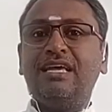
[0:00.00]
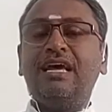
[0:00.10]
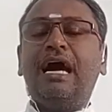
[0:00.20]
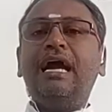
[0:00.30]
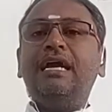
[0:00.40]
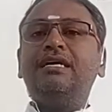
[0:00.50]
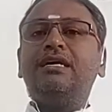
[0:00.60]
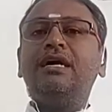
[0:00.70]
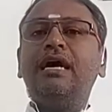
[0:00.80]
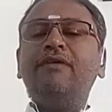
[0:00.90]
And
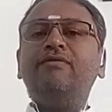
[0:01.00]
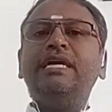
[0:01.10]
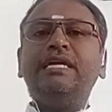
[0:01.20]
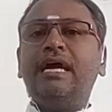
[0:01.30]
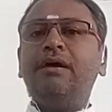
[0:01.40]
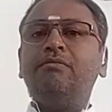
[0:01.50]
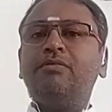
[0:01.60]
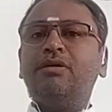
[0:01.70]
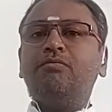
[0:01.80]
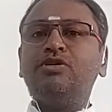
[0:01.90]
every time
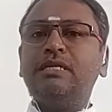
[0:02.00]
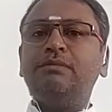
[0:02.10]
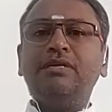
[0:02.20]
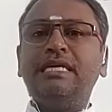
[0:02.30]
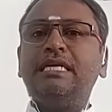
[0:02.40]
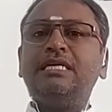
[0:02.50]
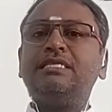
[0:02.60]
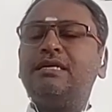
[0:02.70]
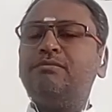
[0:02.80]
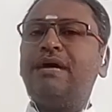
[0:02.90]
the Muslim leaders
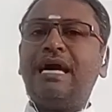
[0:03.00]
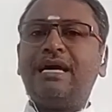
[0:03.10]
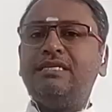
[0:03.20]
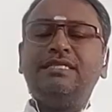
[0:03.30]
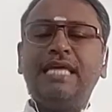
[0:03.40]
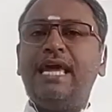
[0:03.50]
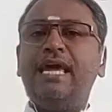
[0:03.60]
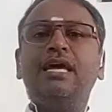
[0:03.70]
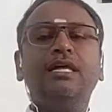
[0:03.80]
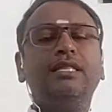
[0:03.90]
come back and say
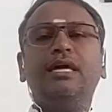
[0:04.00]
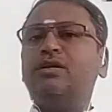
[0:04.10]
that,